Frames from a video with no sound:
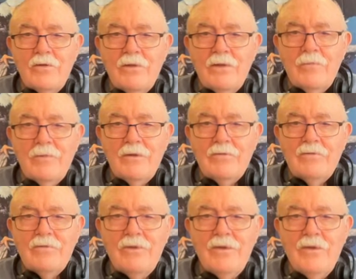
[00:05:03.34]
enemies.
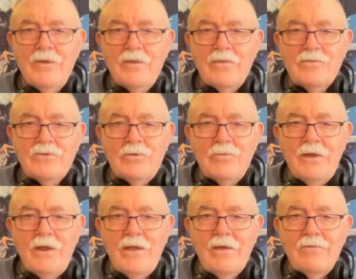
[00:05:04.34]
The German
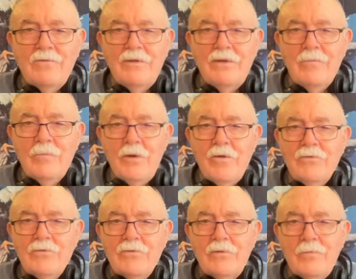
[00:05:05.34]
AfD
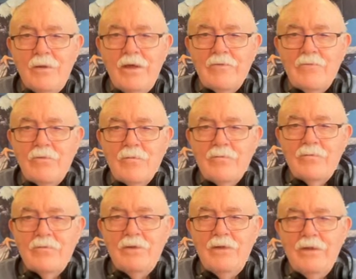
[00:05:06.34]
opposes the platforms of
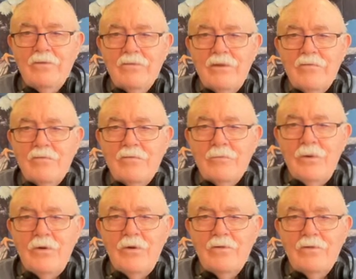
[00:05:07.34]
leading centrist
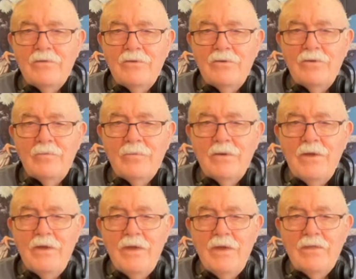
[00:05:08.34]
parties in Europe.
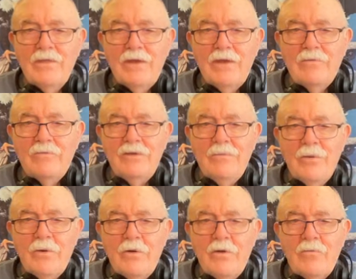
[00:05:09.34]
The AfD
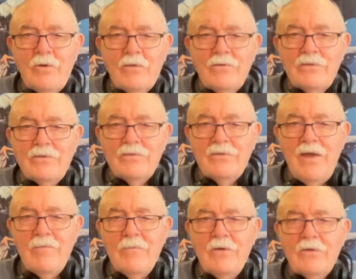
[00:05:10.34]
party wants to
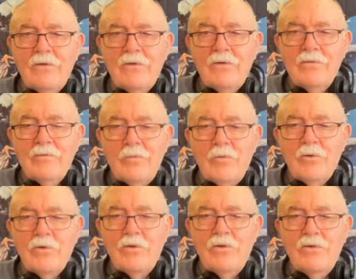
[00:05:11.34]
stop military
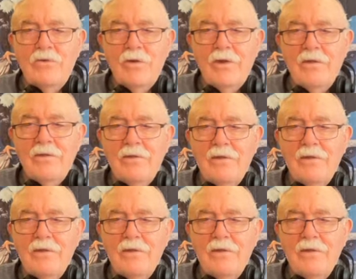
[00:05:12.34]
support to Ukraine.